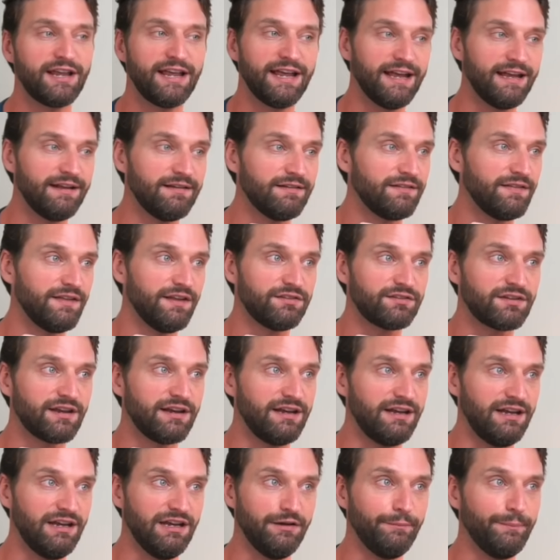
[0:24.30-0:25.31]
Recipes,
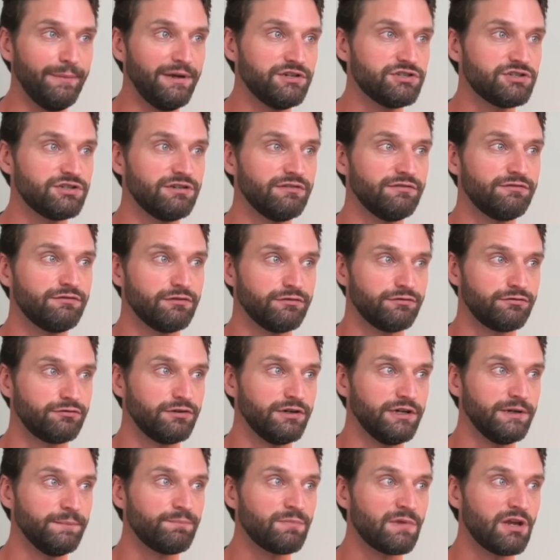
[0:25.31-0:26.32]
where you'll learn how to
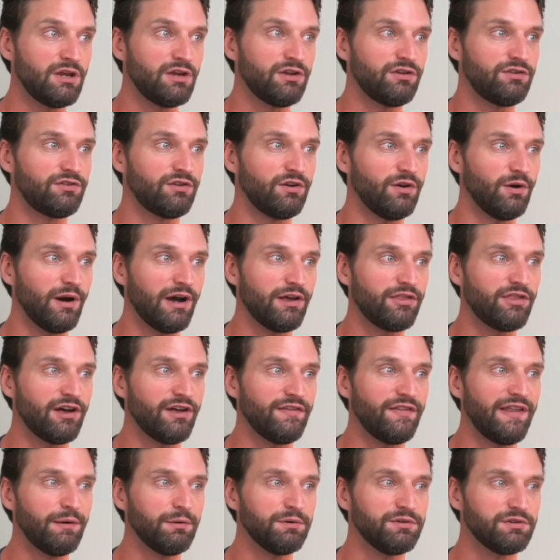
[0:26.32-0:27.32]
build the demos we're
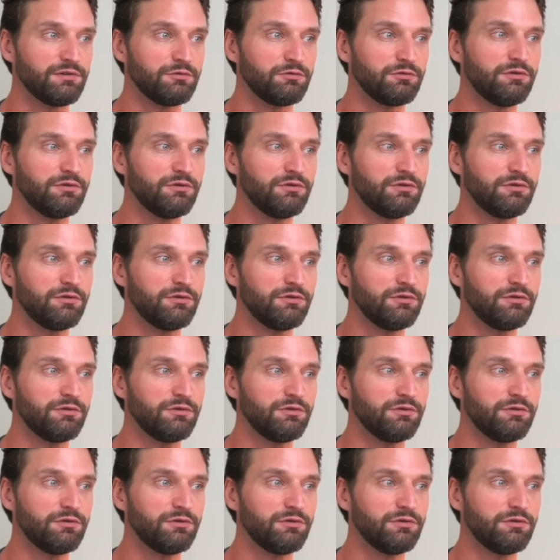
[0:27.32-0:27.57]
about to see